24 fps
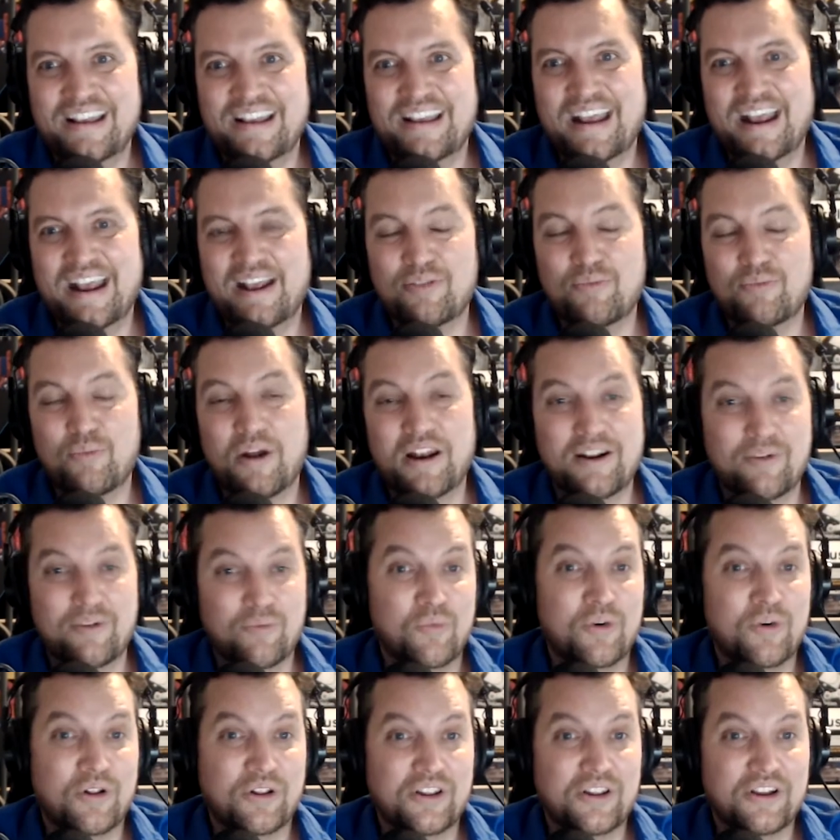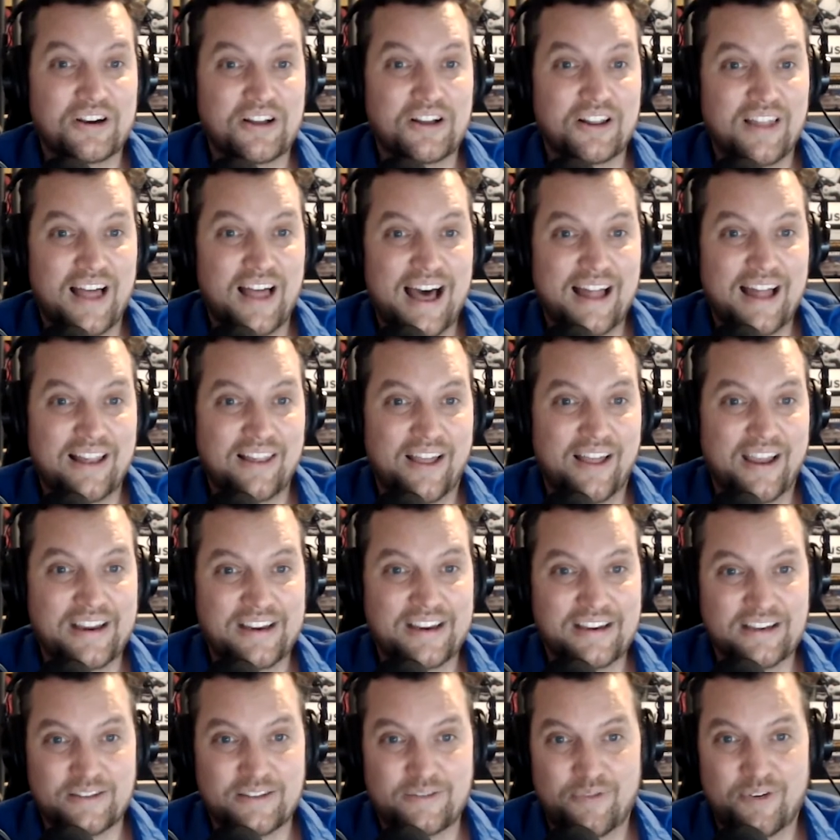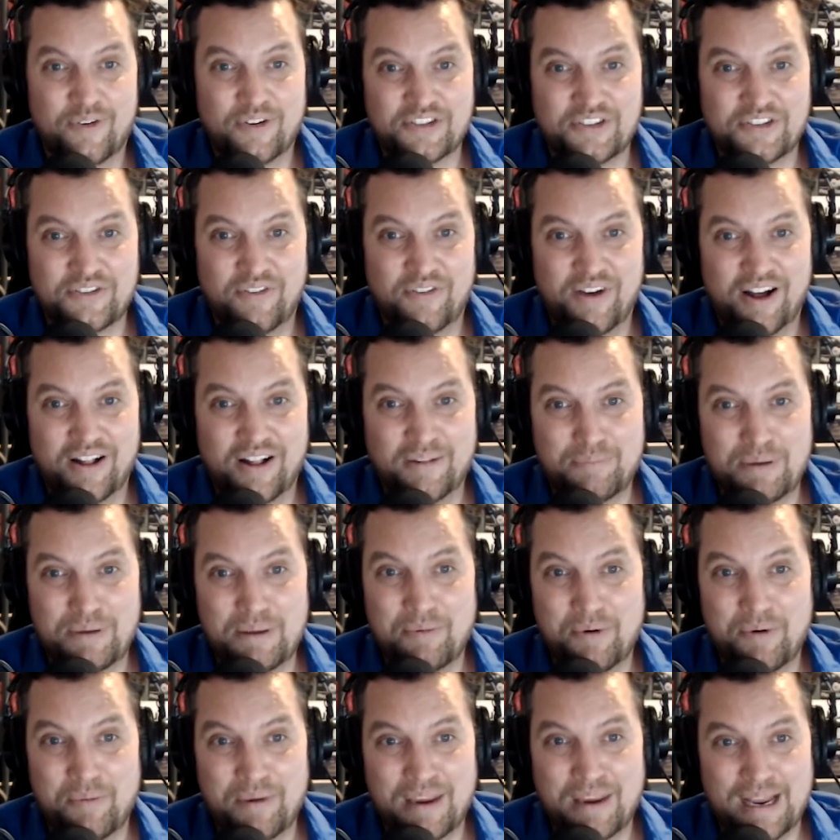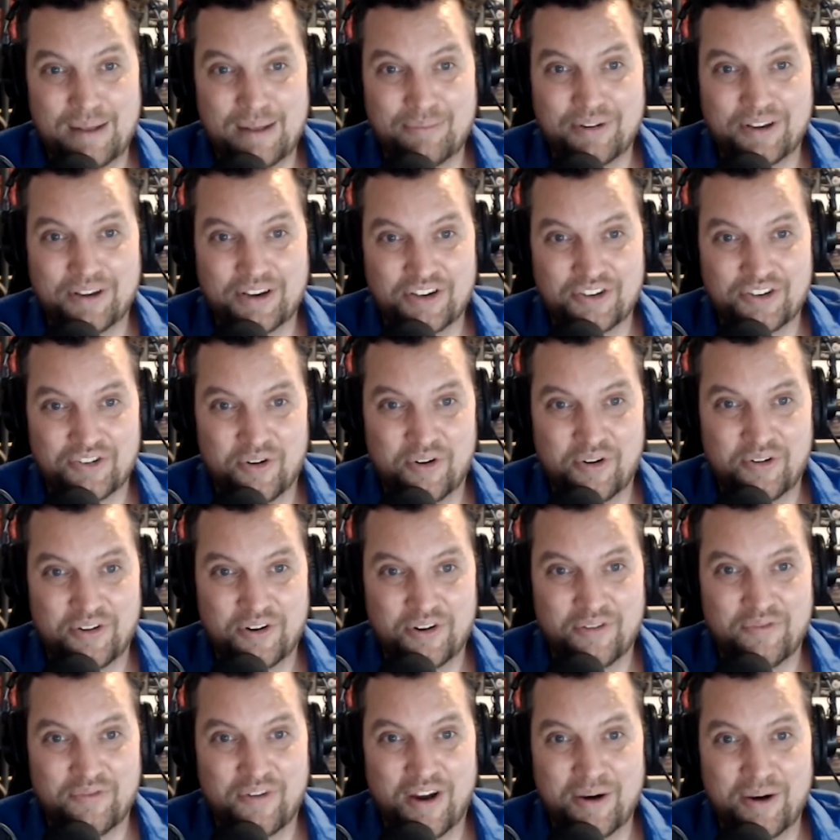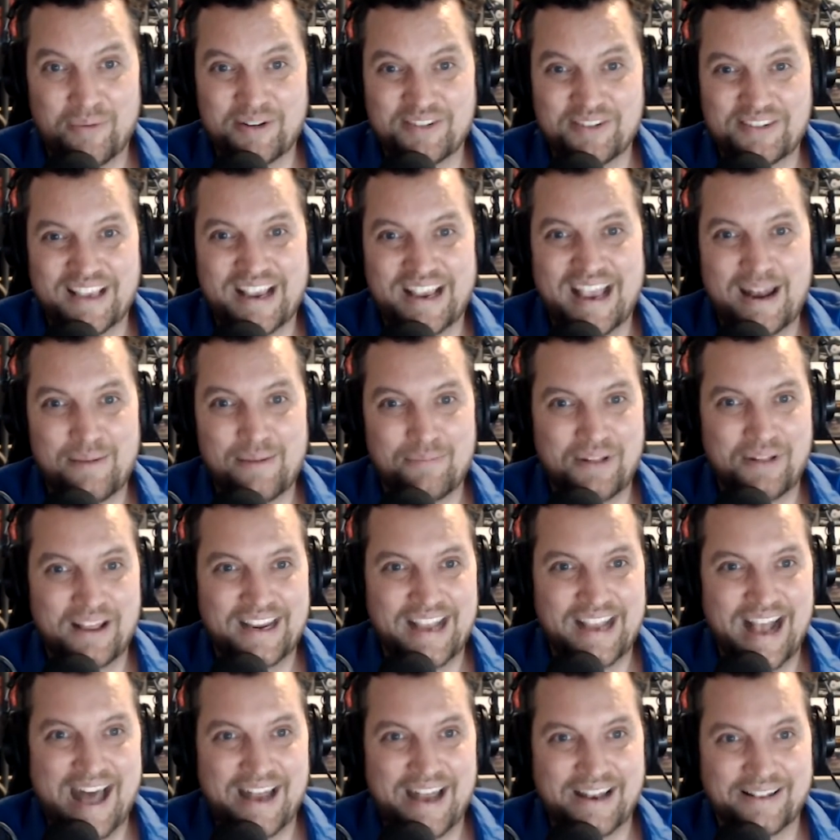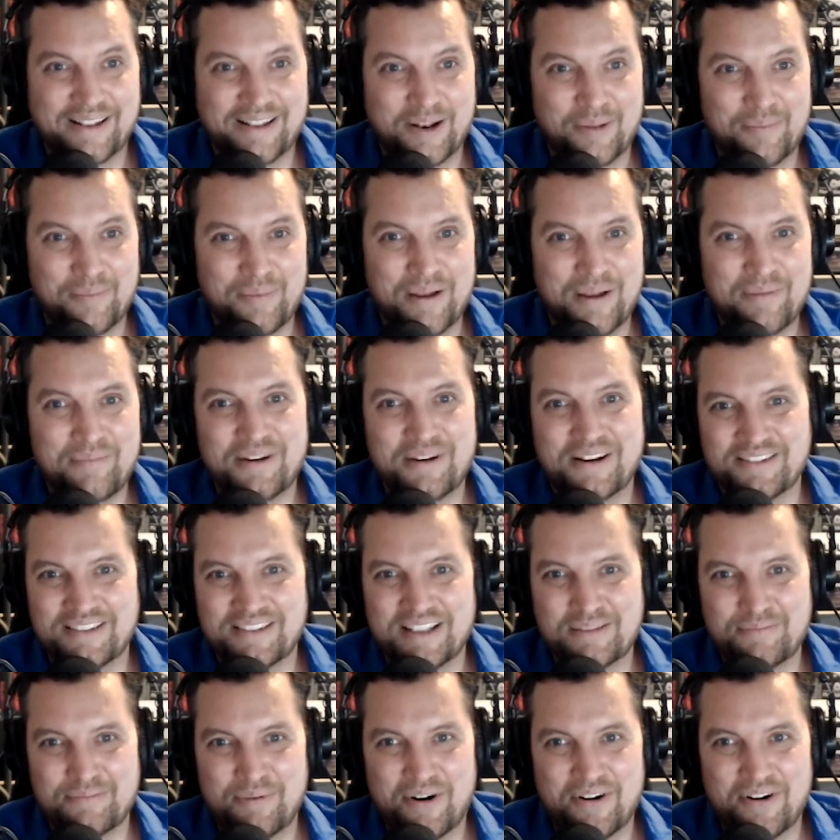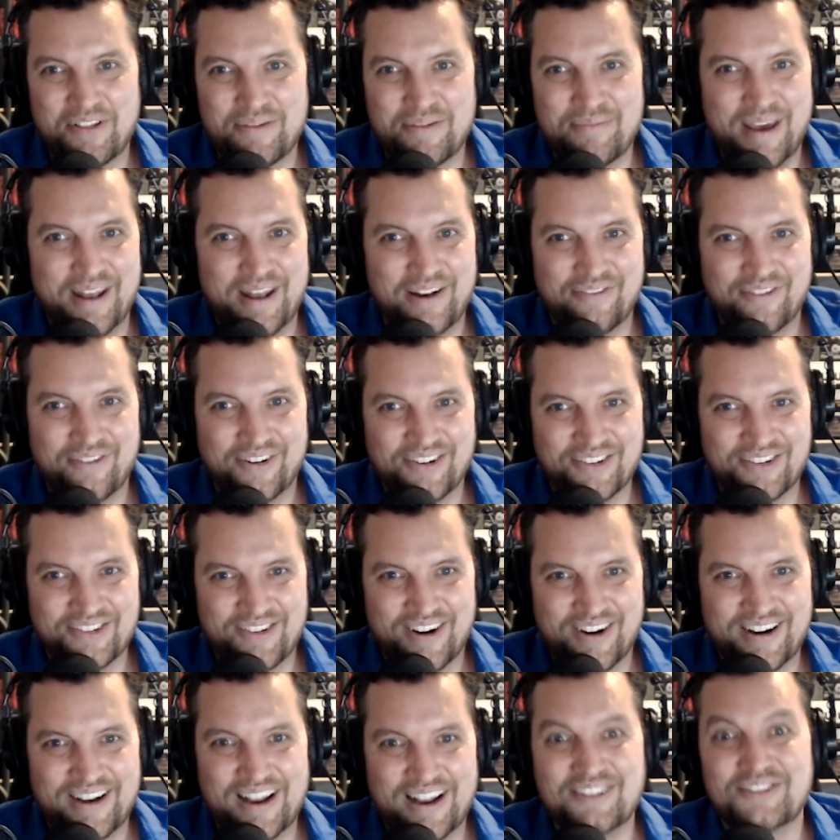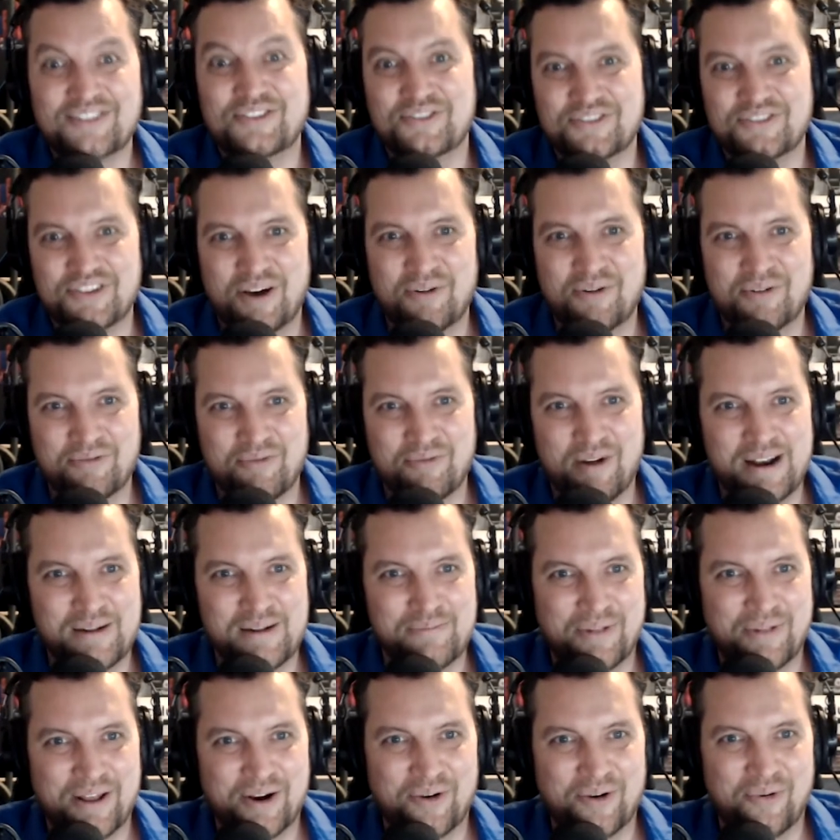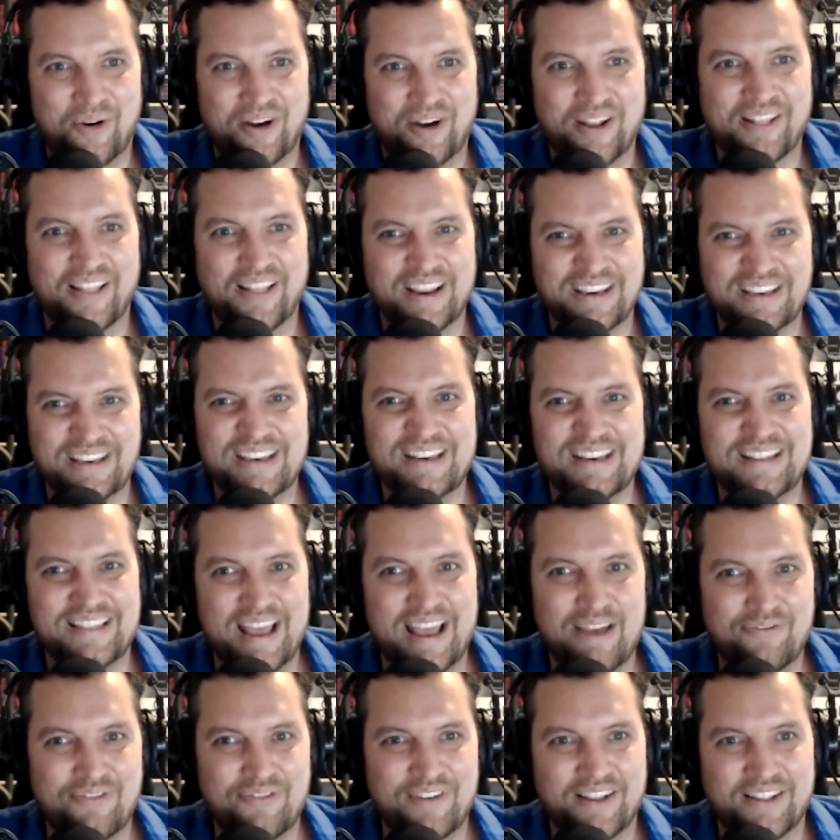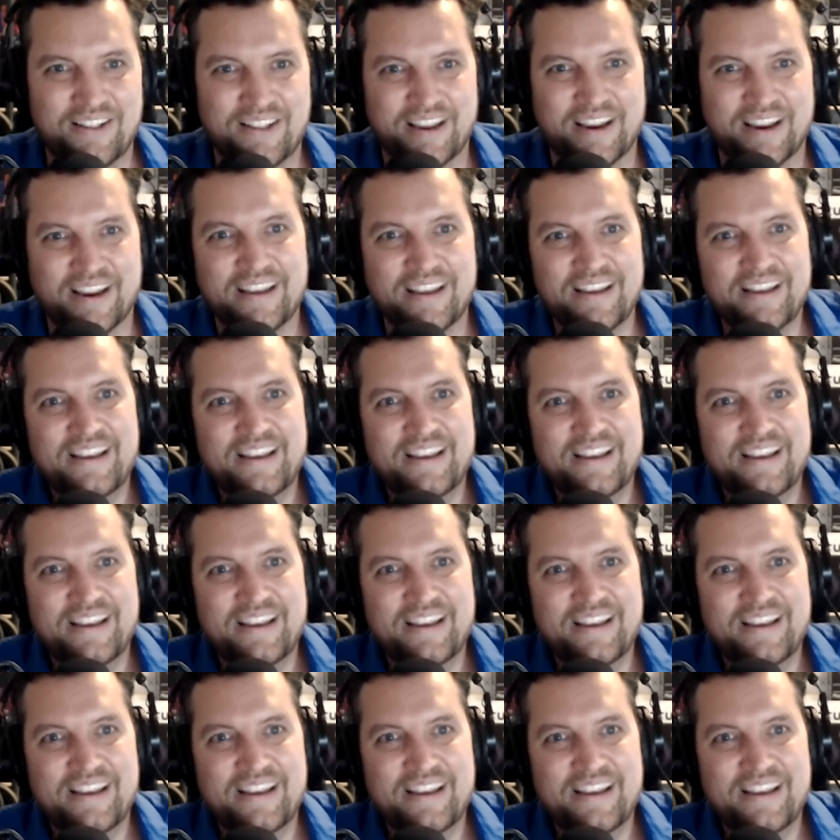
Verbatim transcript: And what it will look a lot like is, first of all, people being able to control their environments. They got to play God a little bit because that's part of the metaverse, right? As you saw with Ready Player One, like you need that feeling.